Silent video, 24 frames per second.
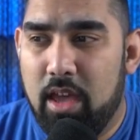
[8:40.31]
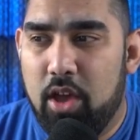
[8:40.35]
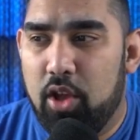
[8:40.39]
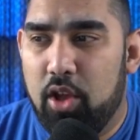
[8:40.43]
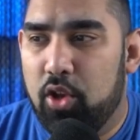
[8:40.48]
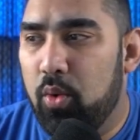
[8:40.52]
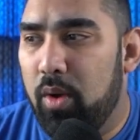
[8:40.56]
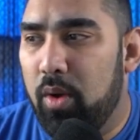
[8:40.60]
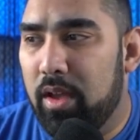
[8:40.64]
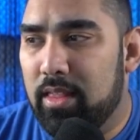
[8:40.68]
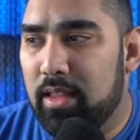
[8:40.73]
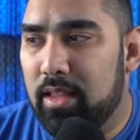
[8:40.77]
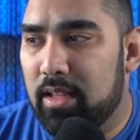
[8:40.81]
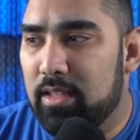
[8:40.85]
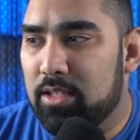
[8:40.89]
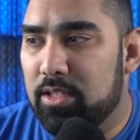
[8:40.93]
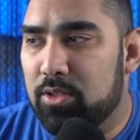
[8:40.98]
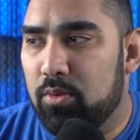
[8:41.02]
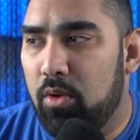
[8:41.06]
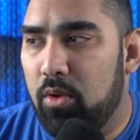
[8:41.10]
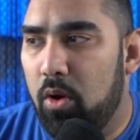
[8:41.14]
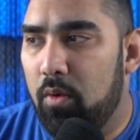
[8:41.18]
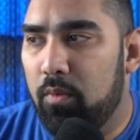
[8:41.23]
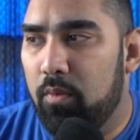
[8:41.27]
do I think this
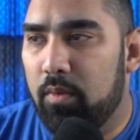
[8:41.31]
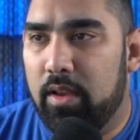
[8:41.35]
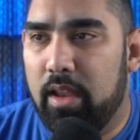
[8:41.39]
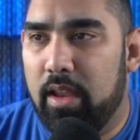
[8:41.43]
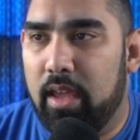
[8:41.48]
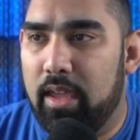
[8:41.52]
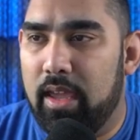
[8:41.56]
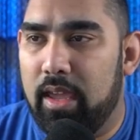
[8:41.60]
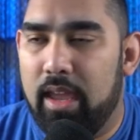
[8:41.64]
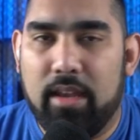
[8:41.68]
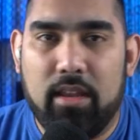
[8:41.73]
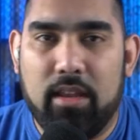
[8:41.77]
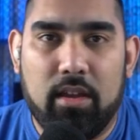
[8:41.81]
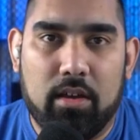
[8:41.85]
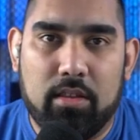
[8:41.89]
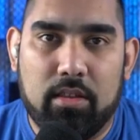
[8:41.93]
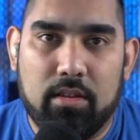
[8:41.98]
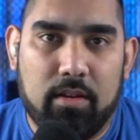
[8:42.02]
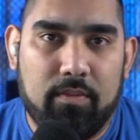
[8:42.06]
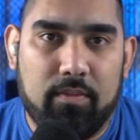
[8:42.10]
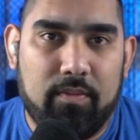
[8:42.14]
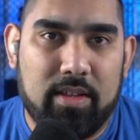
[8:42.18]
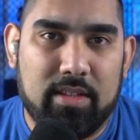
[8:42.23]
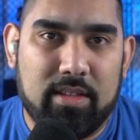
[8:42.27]
will overtake any other
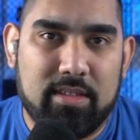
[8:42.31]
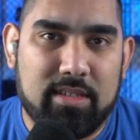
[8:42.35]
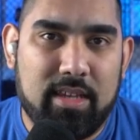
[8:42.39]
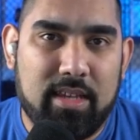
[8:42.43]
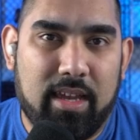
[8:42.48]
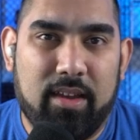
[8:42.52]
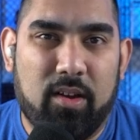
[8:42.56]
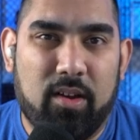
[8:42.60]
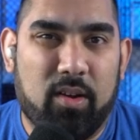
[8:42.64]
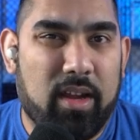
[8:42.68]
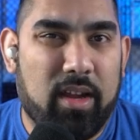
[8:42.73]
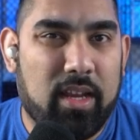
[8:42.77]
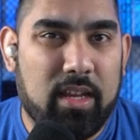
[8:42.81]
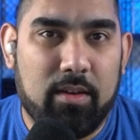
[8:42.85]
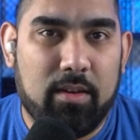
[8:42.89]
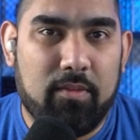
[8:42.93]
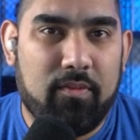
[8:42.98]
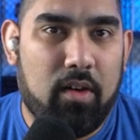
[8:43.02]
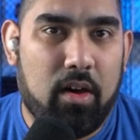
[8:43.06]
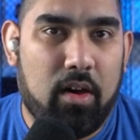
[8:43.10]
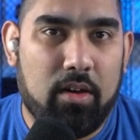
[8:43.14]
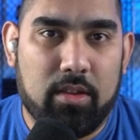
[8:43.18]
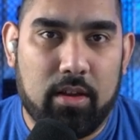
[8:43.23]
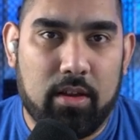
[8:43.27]
event site or any
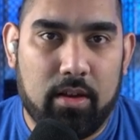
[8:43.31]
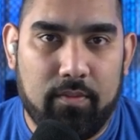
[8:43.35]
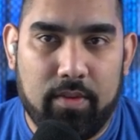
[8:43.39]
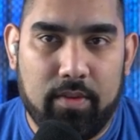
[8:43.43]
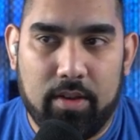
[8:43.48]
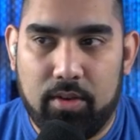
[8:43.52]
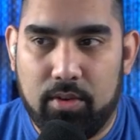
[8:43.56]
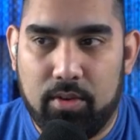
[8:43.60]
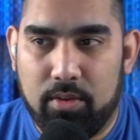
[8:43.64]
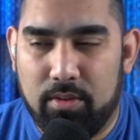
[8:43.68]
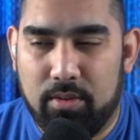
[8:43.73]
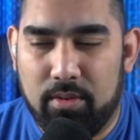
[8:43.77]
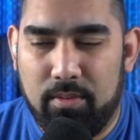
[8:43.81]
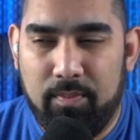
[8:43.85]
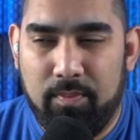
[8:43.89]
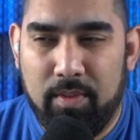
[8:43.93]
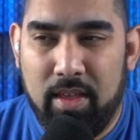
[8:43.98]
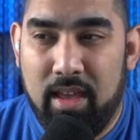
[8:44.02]
other event tool?